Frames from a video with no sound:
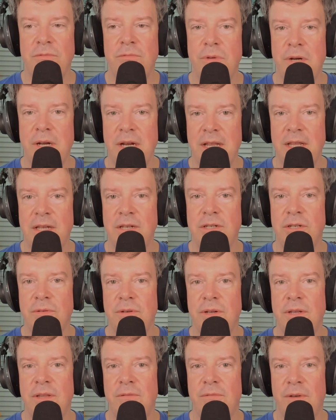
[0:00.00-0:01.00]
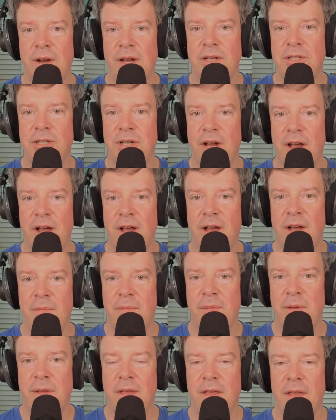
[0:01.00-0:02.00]
really doing the right
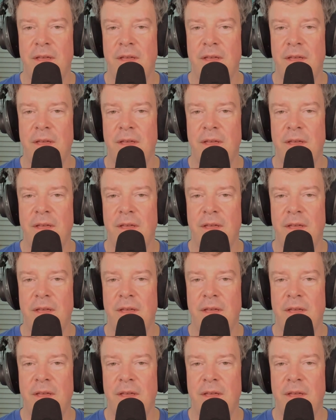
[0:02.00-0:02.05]
job